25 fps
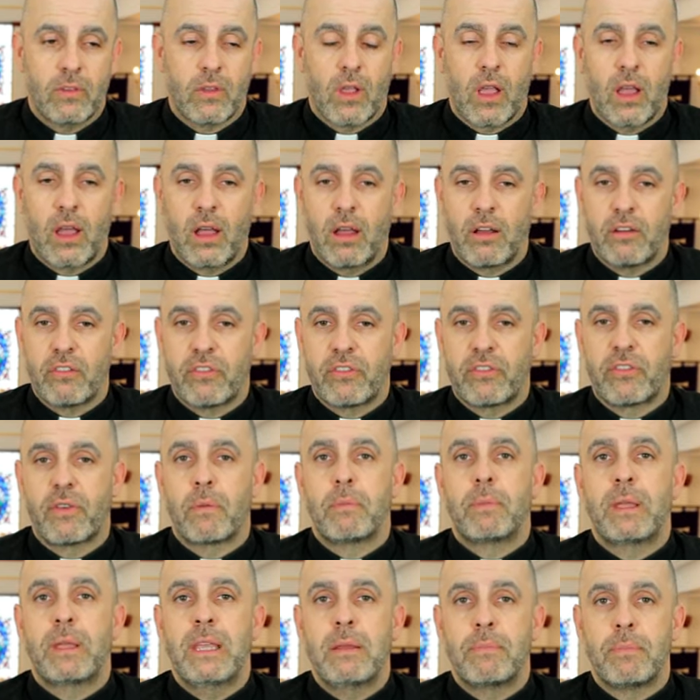of
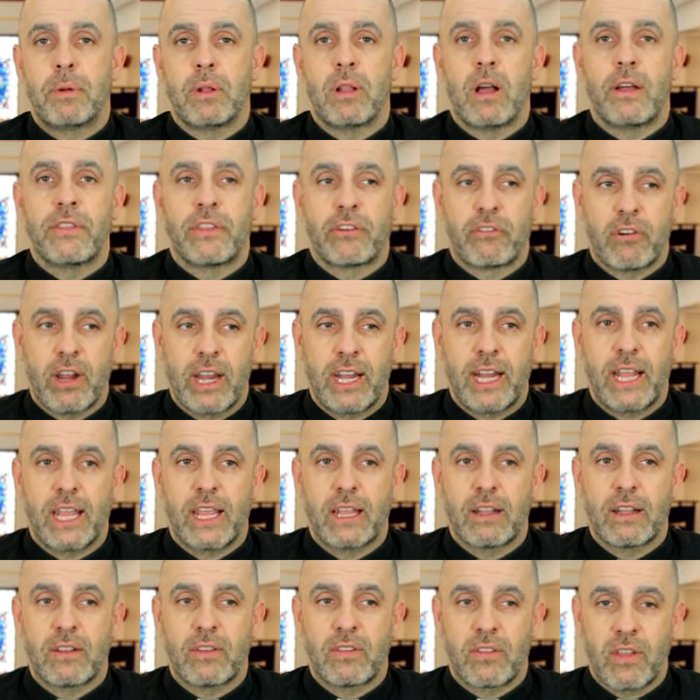people on the
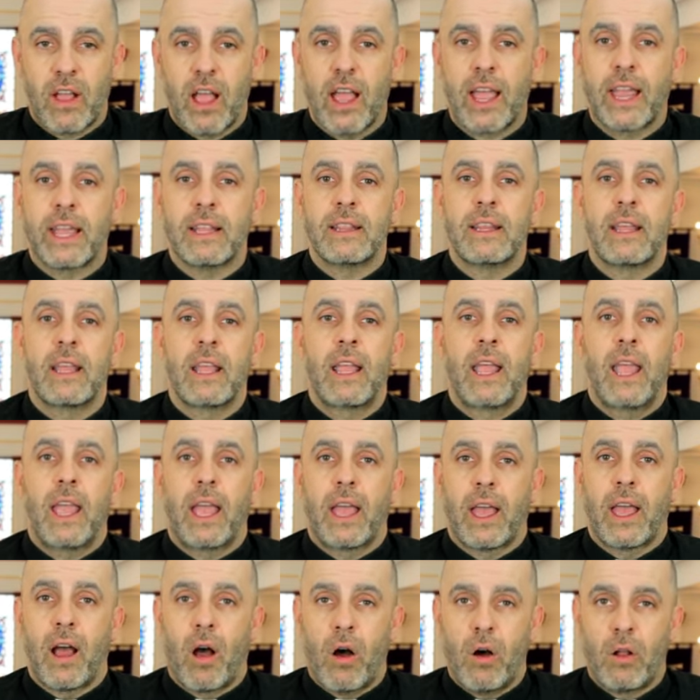right-hand side
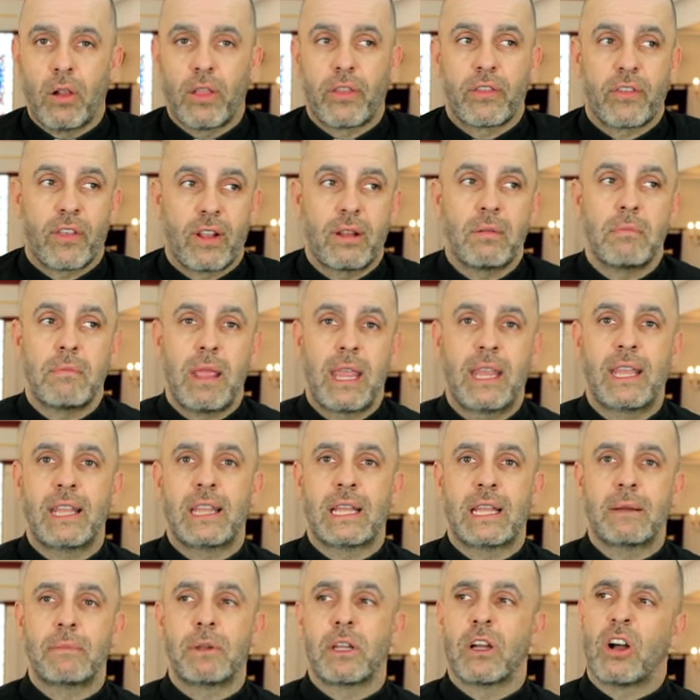and all of a sudden making
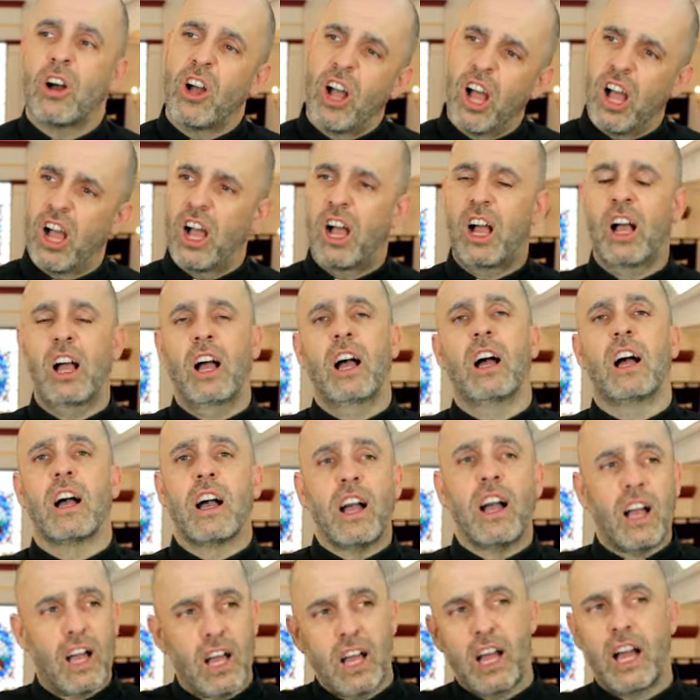them go, huh,
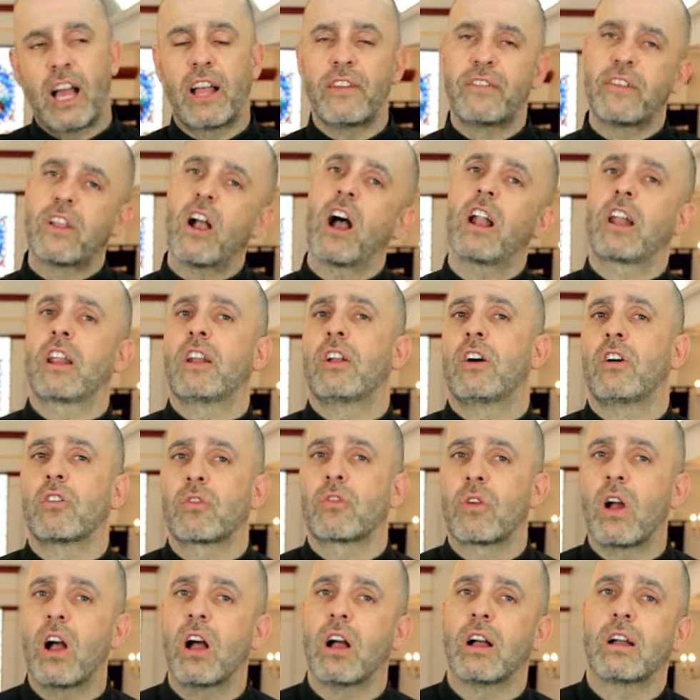I've got it all
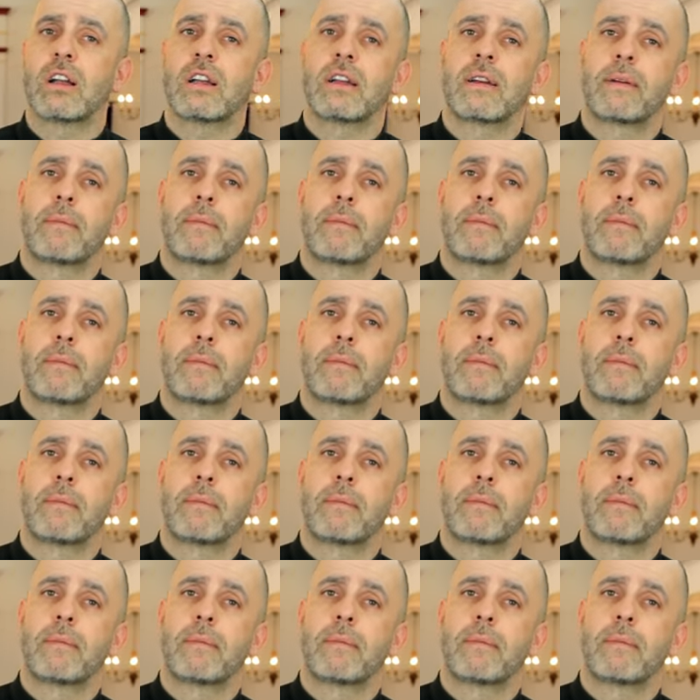wrong.